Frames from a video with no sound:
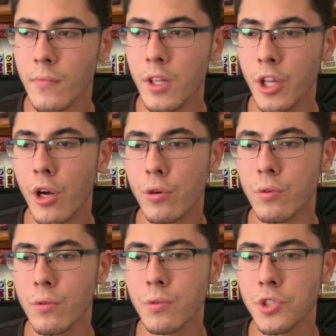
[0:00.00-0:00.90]
You know,
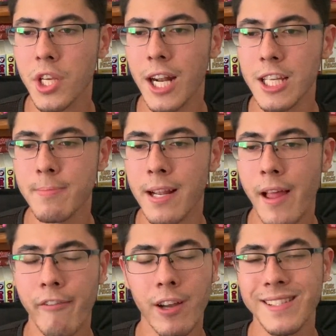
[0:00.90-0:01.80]
Shigaraki's been in
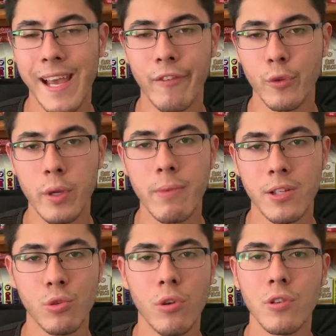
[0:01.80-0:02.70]
that fucking tank for 3
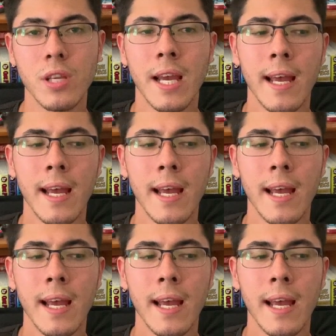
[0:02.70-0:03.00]
months. Who knows?